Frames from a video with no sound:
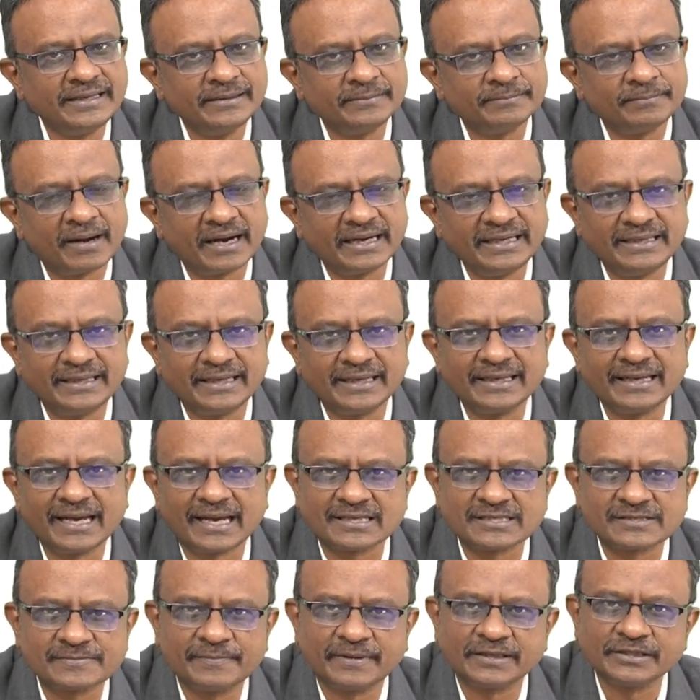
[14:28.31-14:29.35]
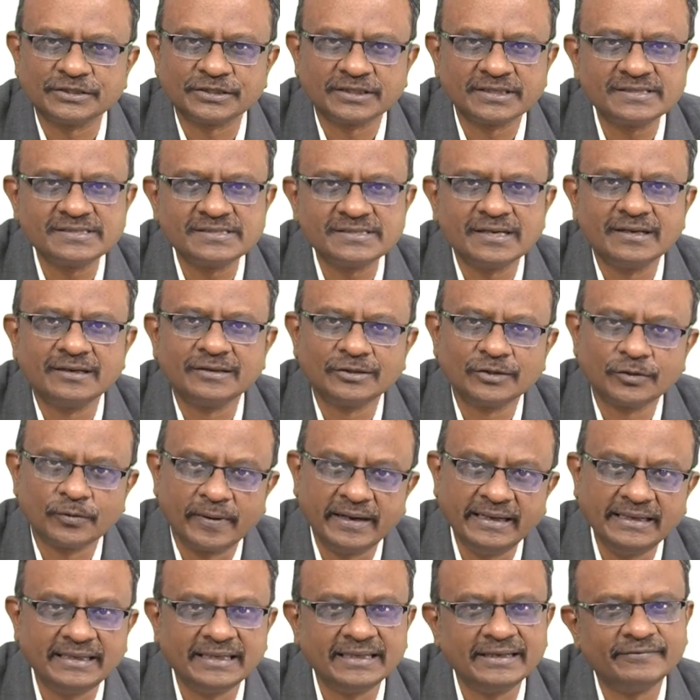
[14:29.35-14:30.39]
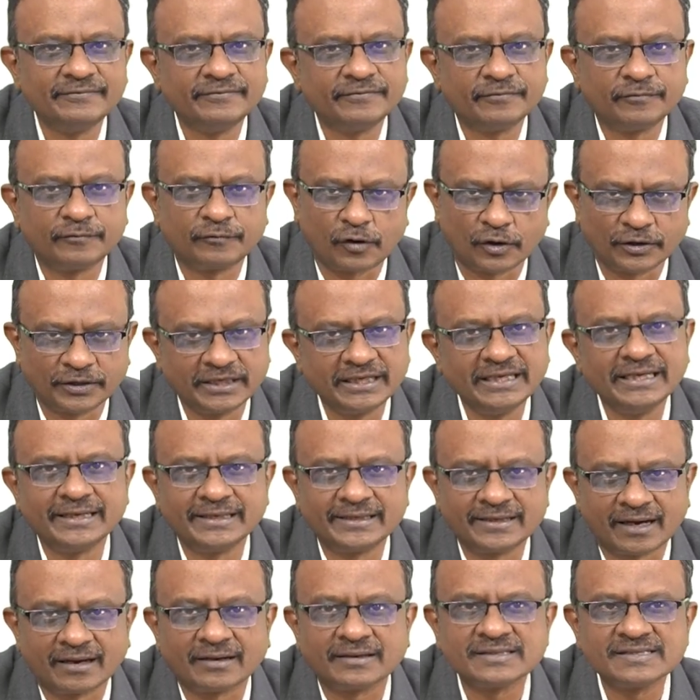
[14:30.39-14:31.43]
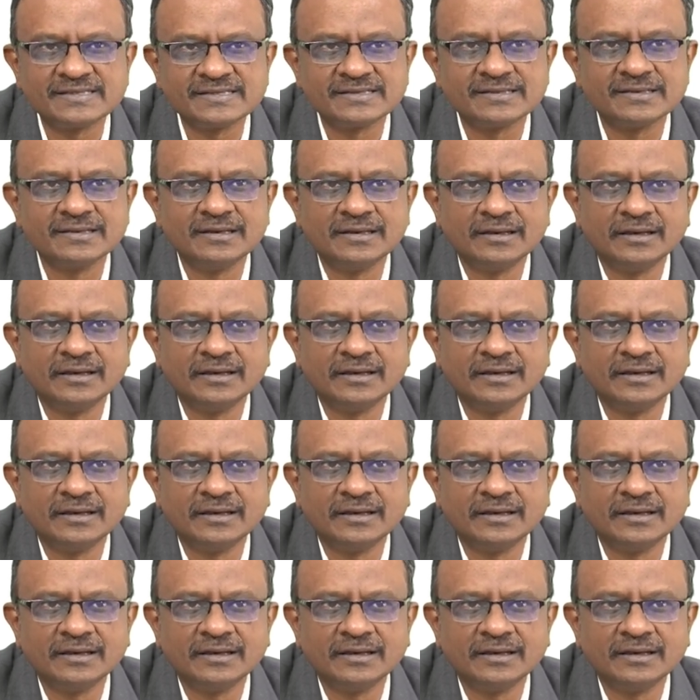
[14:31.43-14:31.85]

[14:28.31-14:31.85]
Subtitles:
it might take as much as 48 hours